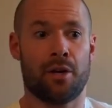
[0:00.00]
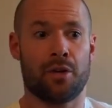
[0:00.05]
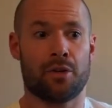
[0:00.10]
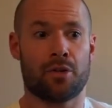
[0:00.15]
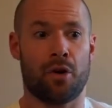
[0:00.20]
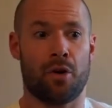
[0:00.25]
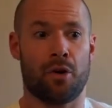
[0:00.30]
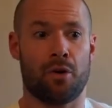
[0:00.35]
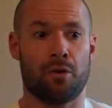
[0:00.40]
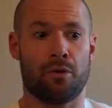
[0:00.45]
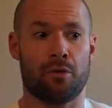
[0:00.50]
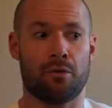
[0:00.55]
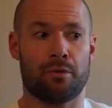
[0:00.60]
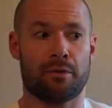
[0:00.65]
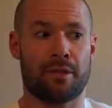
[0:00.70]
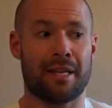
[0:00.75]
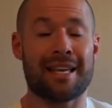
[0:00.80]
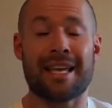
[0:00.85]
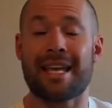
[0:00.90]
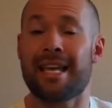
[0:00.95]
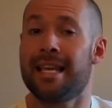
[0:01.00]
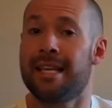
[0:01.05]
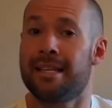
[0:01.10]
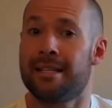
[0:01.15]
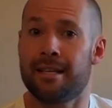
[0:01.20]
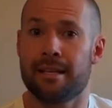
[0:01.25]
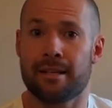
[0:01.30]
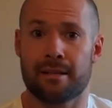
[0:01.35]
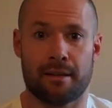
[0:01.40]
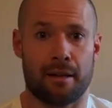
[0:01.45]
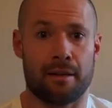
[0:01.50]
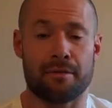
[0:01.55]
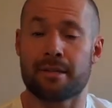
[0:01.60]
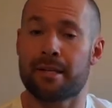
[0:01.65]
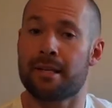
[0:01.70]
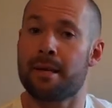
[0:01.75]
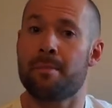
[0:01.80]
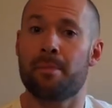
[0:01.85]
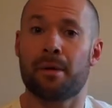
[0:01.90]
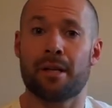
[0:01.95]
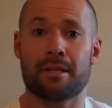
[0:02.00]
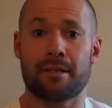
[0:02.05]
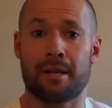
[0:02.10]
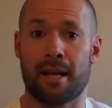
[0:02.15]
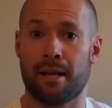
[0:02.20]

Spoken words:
So the easiest and simplest